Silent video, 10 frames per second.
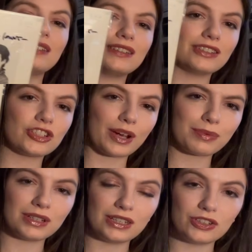the
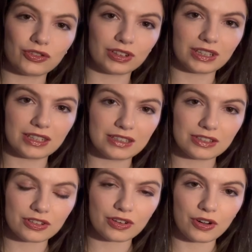Japanese
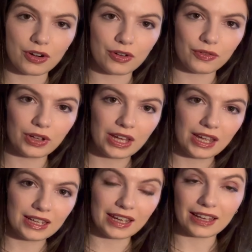release of
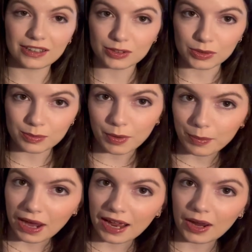Careless Whisper
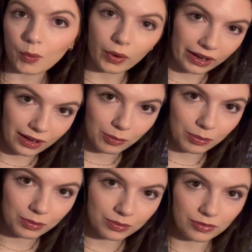by
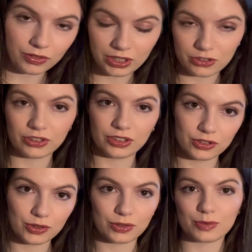Wham, featuring
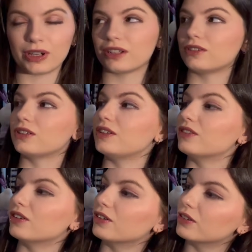George Michael,
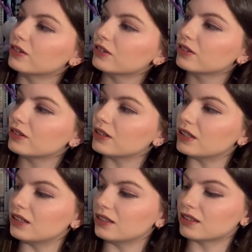even though
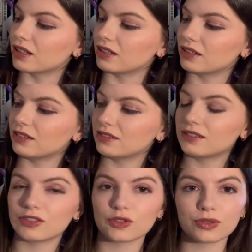it is like
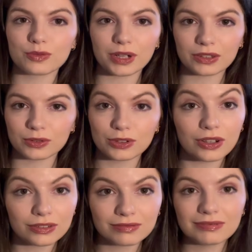a George Michael song.